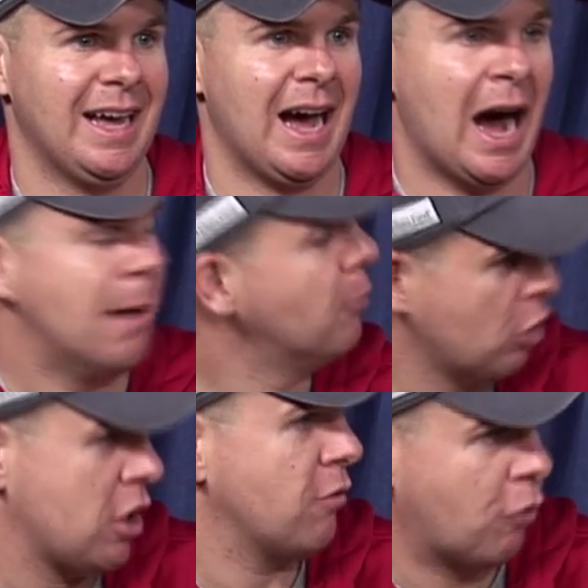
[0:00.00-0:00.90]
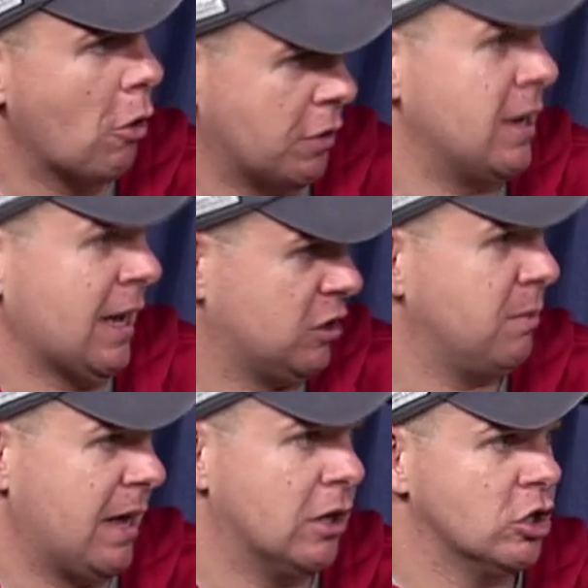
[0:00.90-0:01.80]
I'm looking for in the next
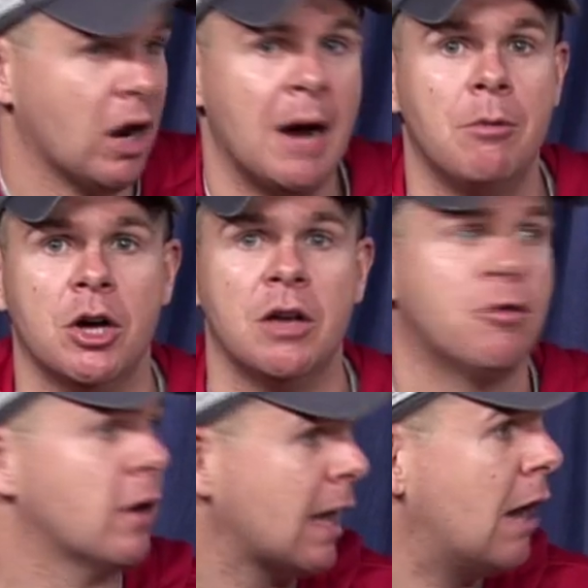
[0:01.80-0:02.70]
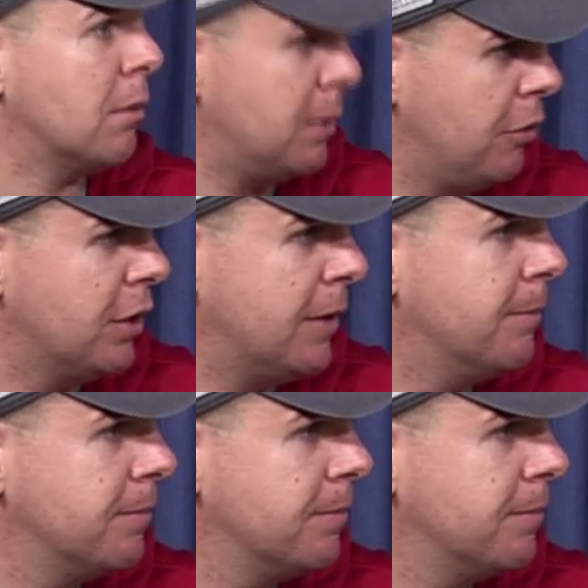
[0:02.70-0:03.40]
manager. I'm looking for accountability.